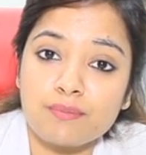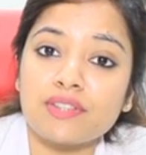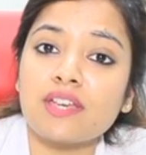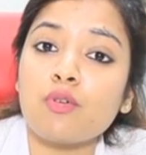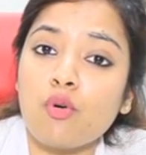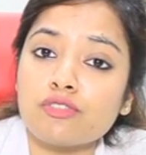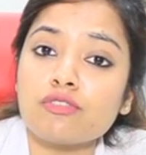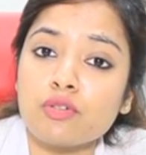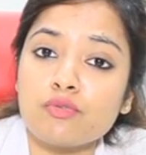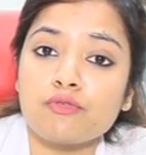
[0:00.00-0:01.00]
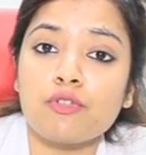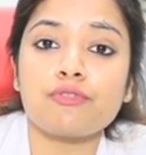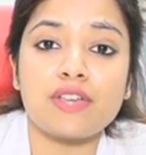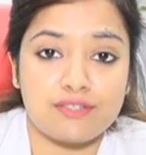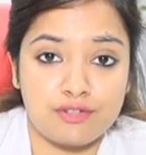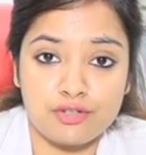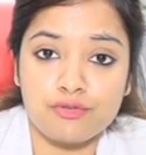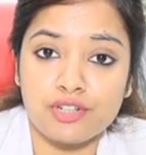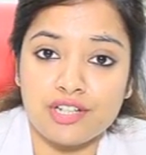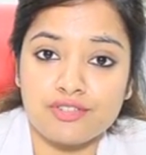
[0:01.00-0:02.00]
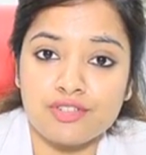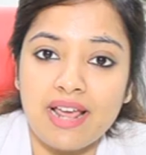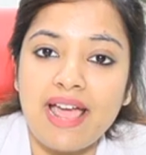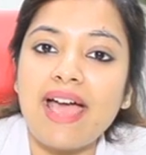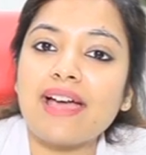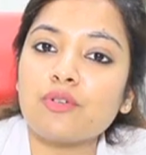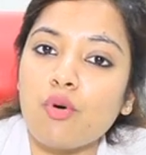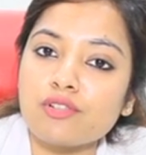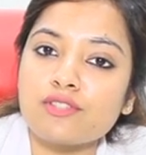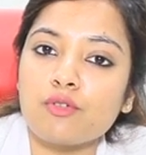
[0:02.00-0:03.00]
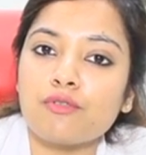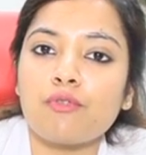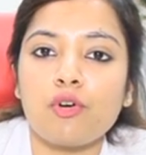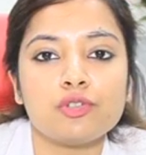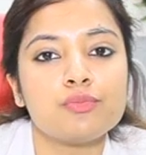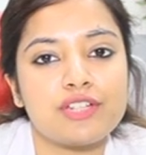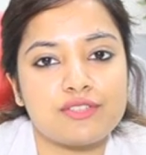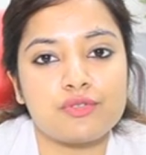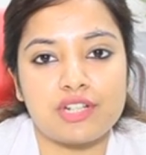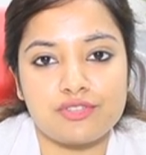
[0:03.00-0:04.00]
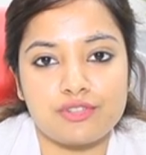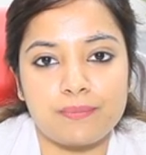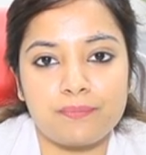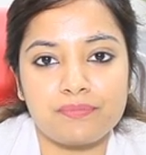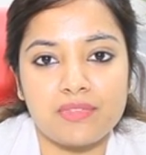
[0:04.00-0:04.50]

but they are also used for face rejuvenation and also for volume restoration.